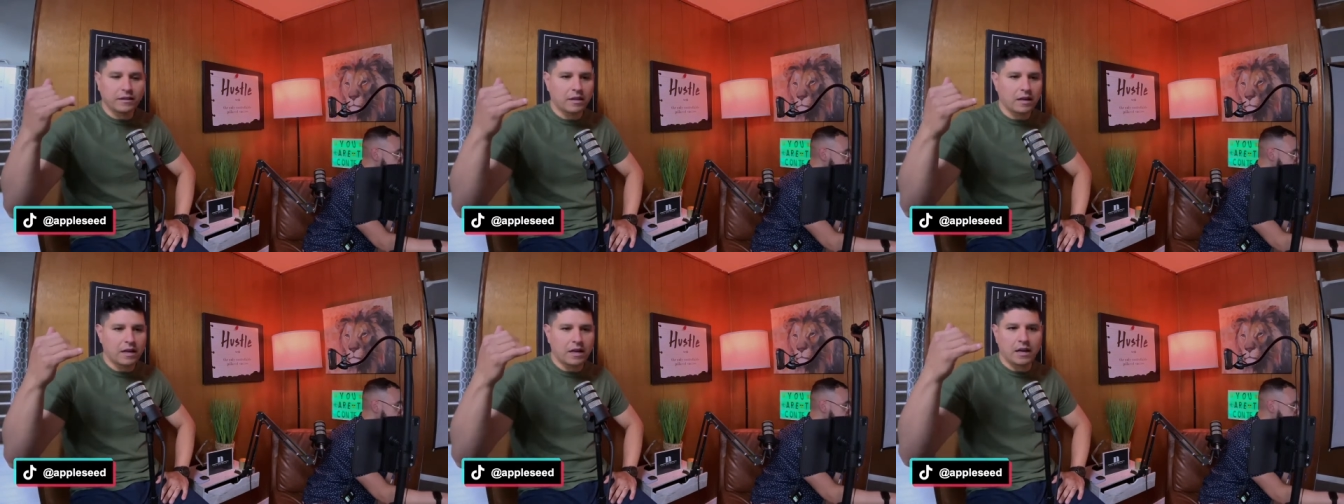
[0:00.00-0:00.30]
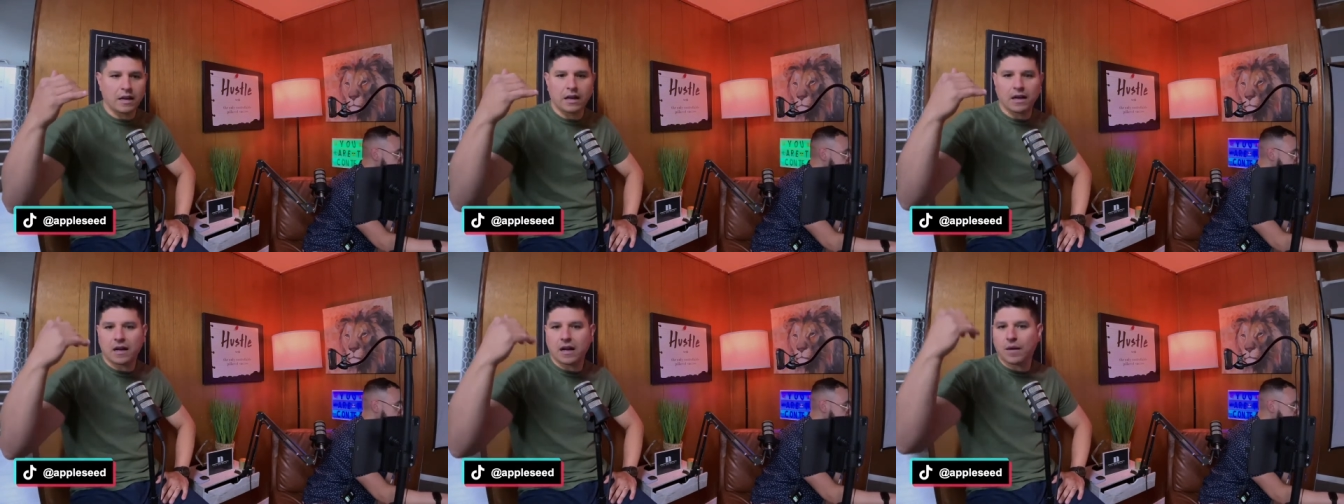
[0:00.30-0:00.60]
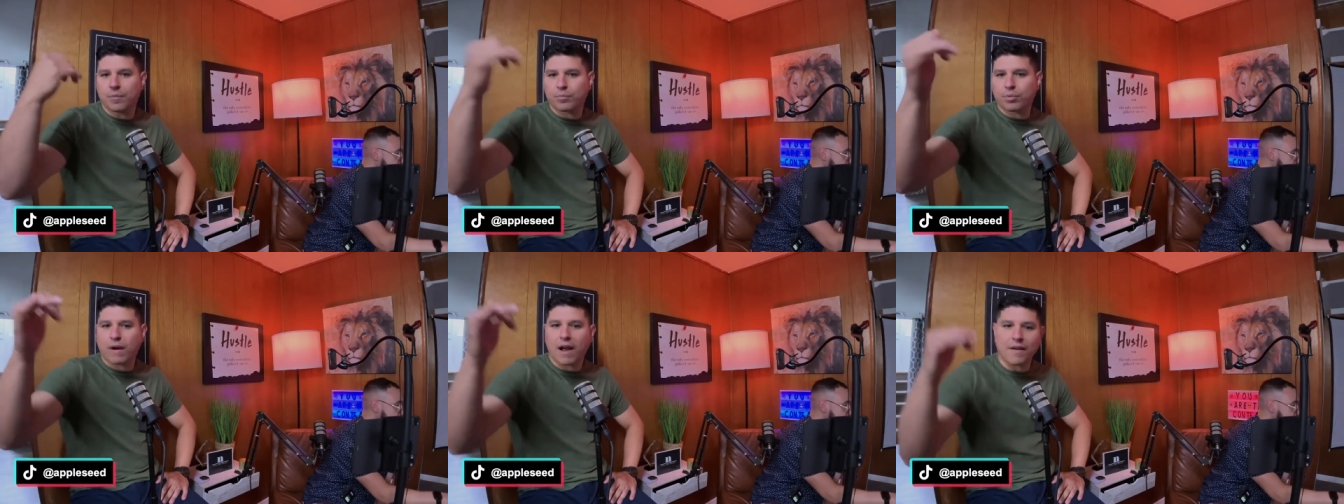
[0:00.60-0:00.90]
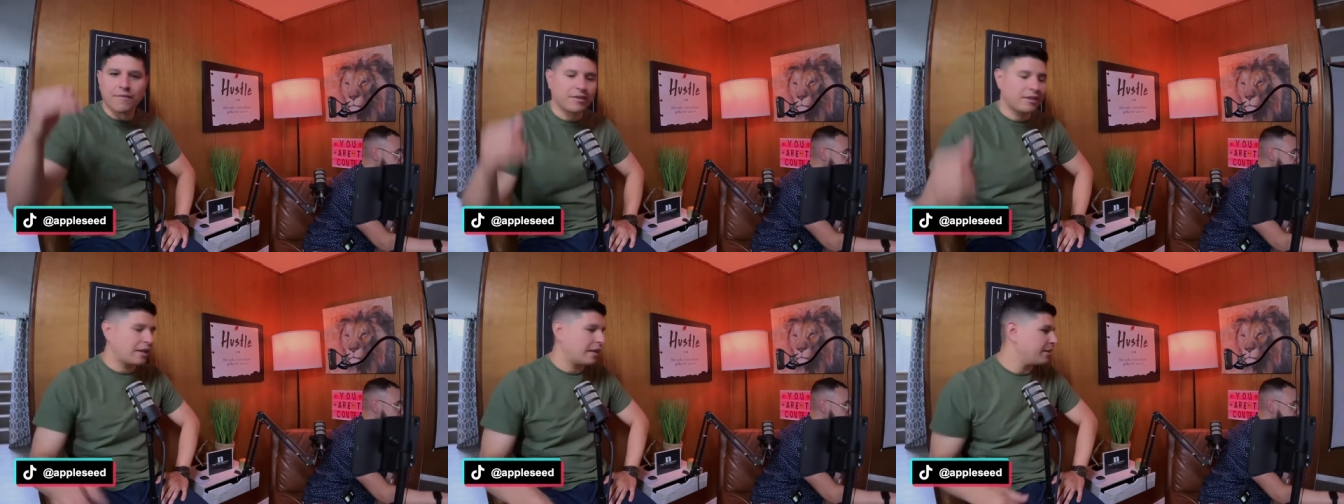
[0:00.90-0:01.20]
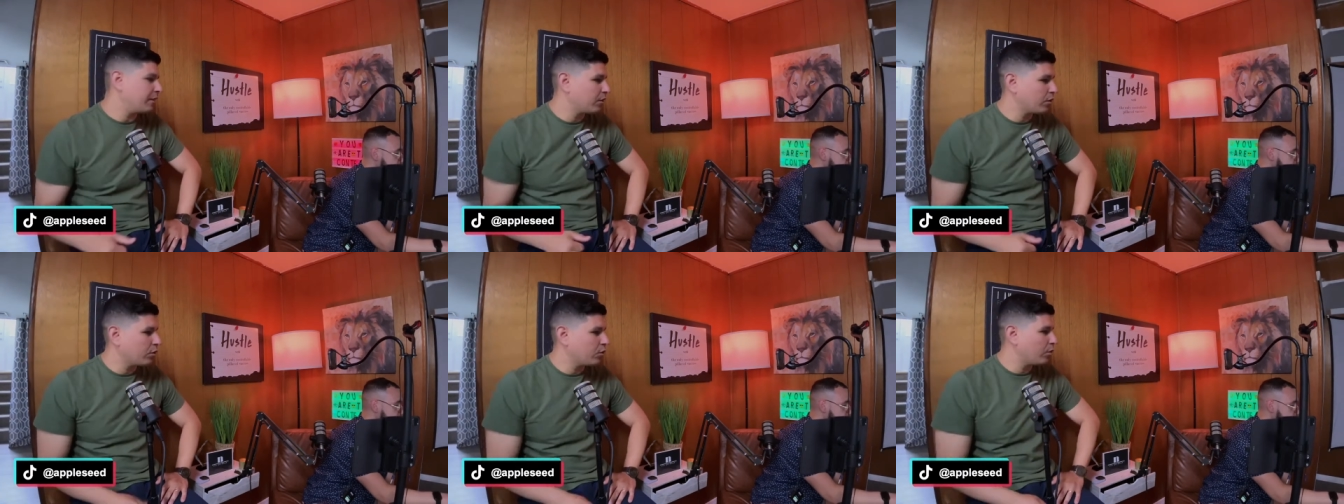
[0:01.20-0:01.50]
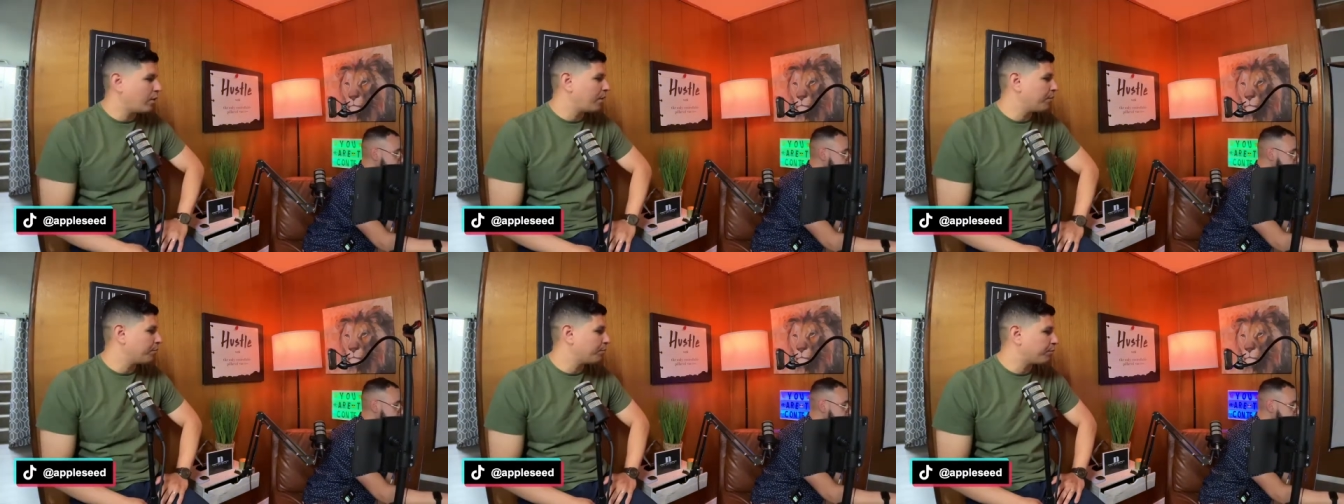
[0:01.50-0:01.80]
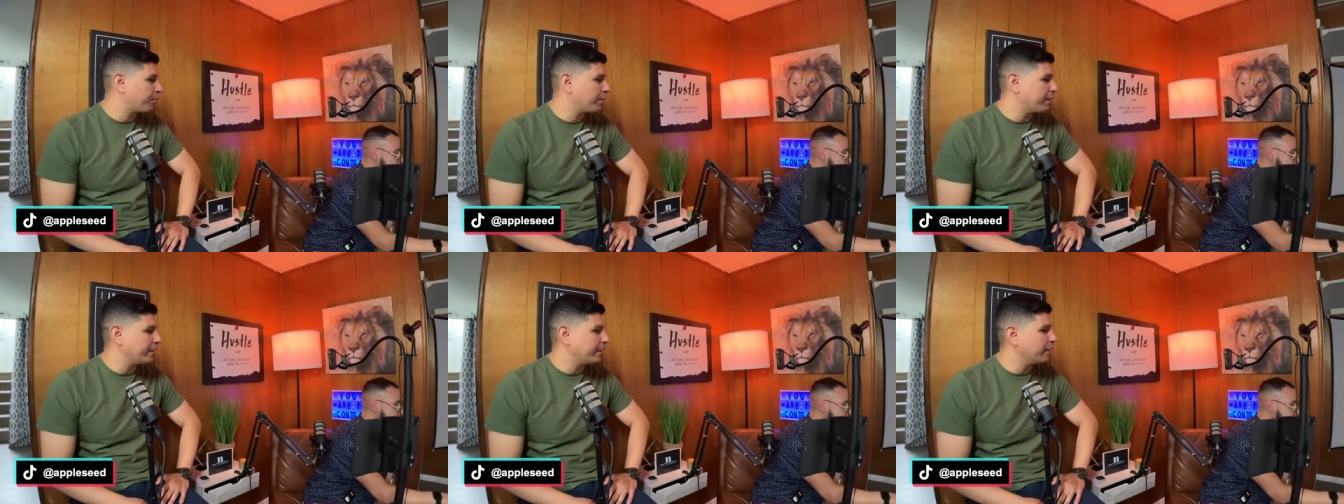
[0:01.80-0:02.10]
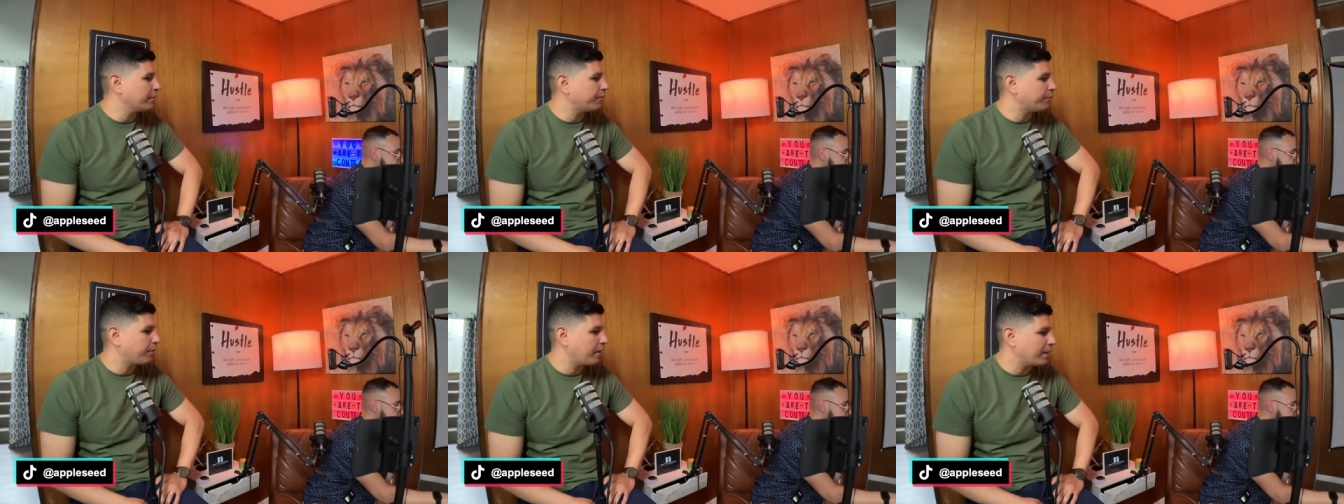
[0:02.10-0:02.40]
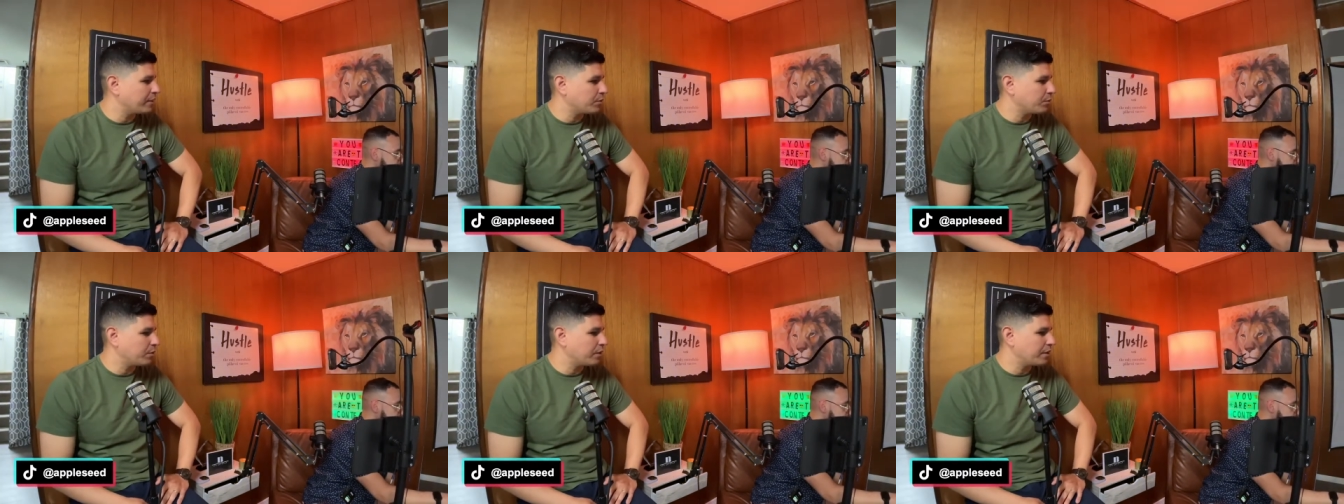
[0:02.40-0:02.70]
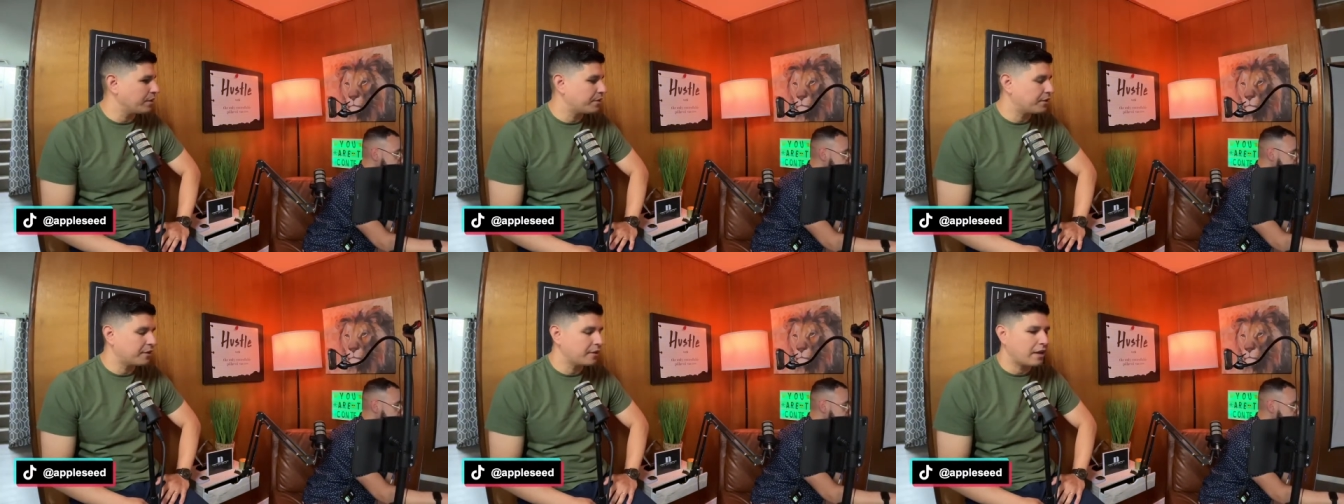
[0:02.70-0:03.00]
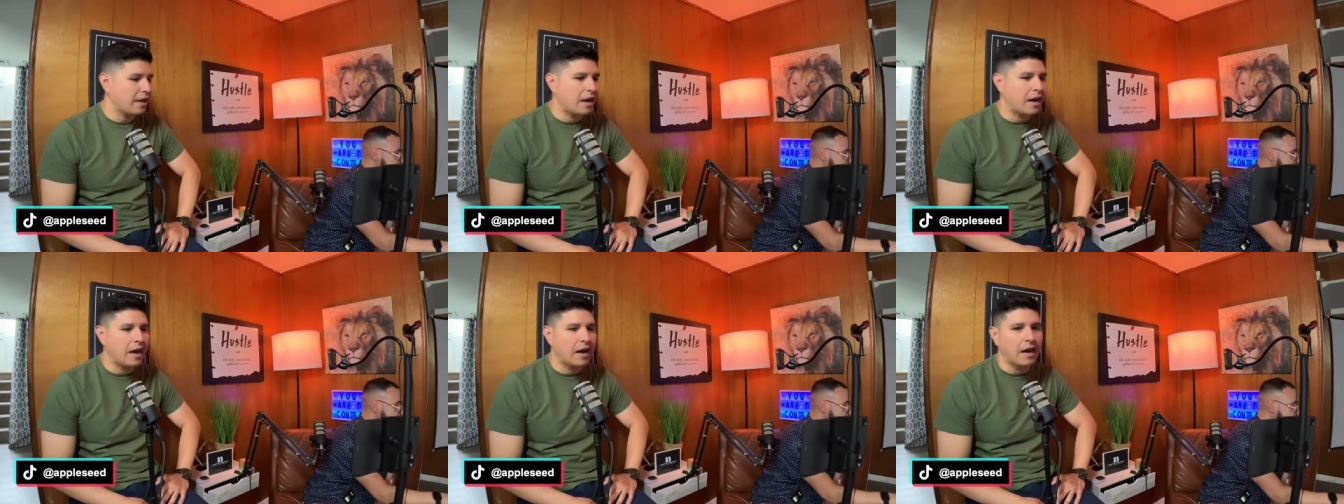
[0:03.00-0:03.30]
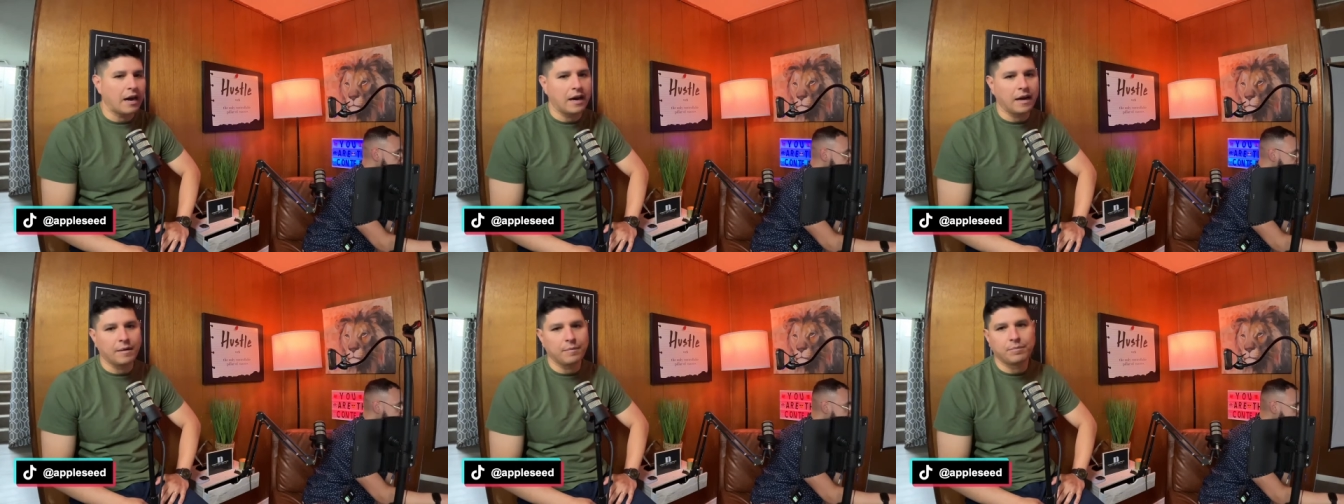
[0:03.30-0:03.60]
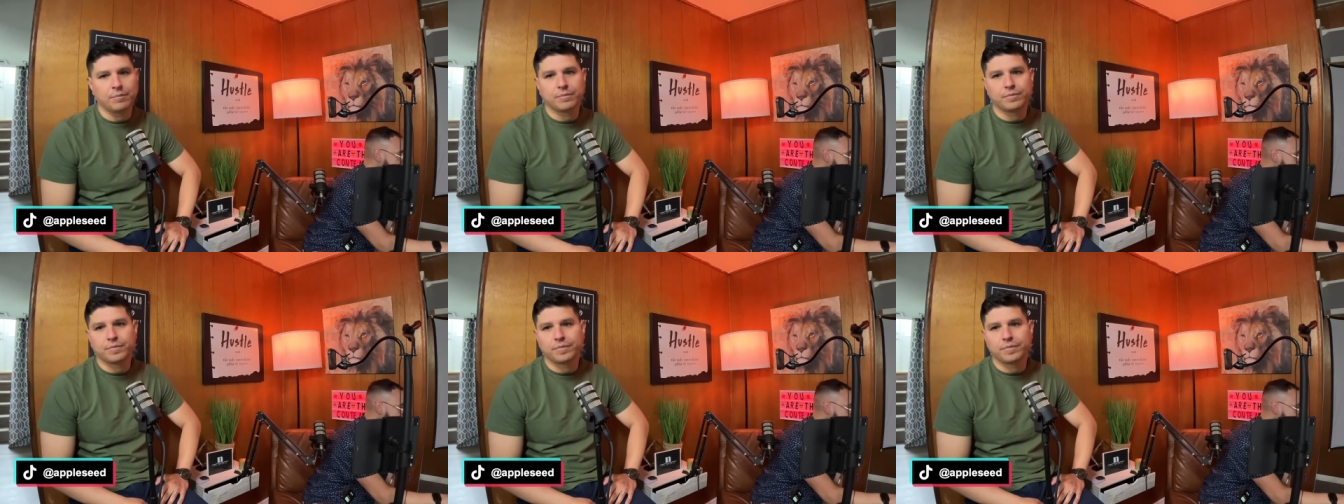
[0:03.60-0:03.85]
uh, a private lender who I'm pretty good friends with, um,